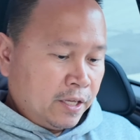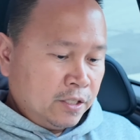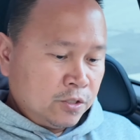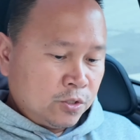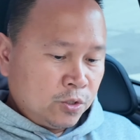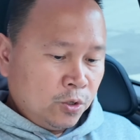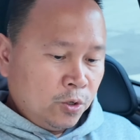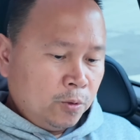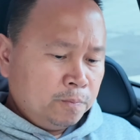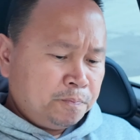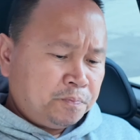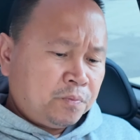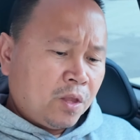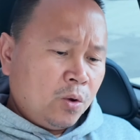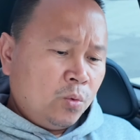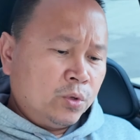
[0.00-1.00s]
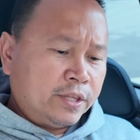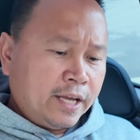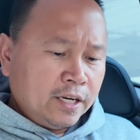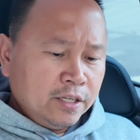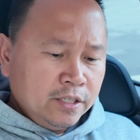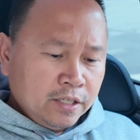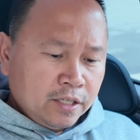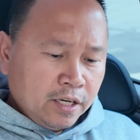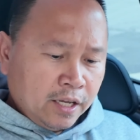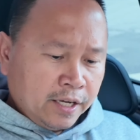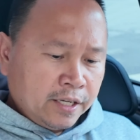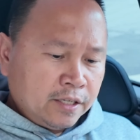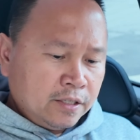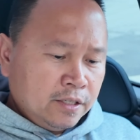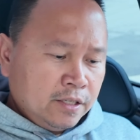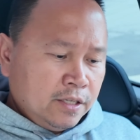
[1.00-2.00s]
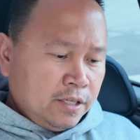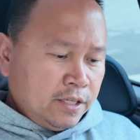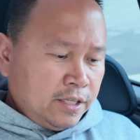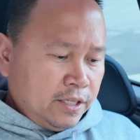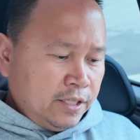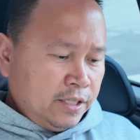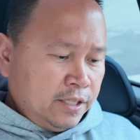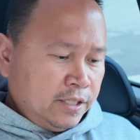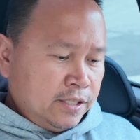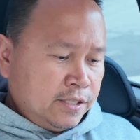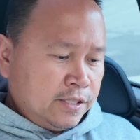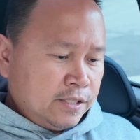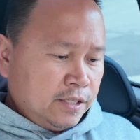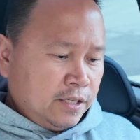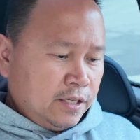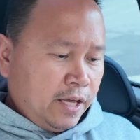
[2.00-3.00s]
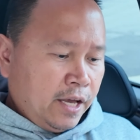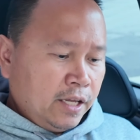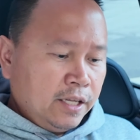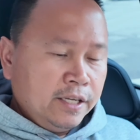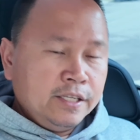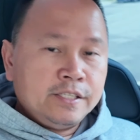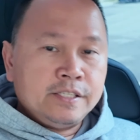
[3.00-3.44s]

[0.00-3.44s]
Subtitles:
And so what that looked like is LA